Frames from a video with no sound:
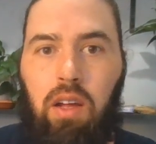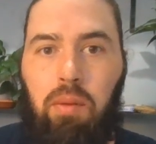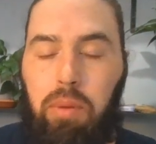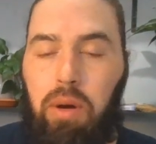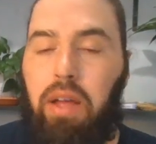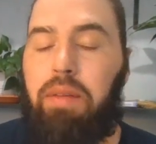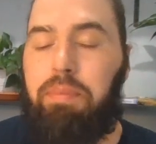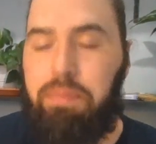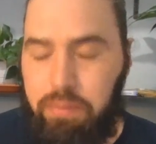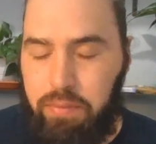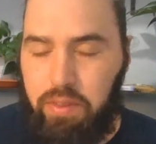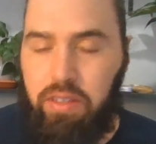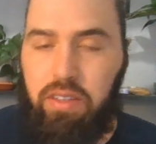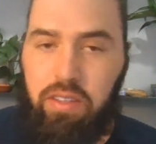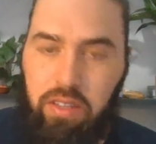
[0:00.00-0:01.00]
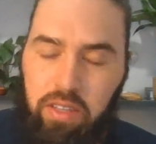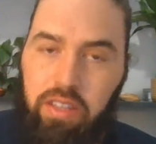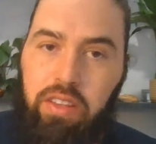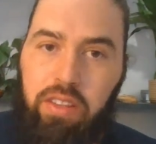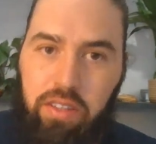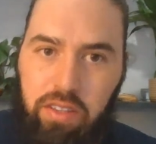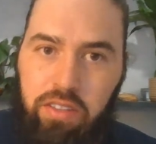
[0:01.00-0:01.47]
But the
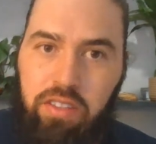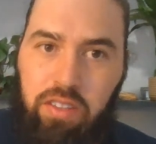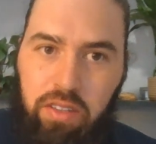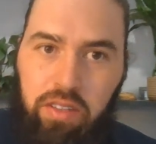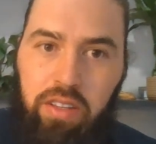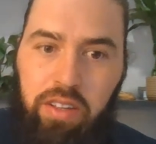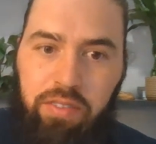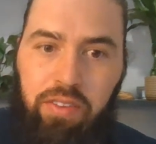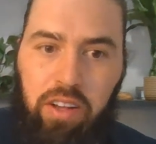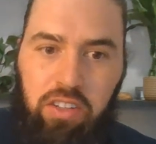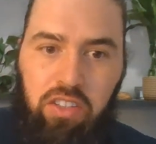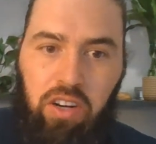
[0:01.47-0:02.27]
effects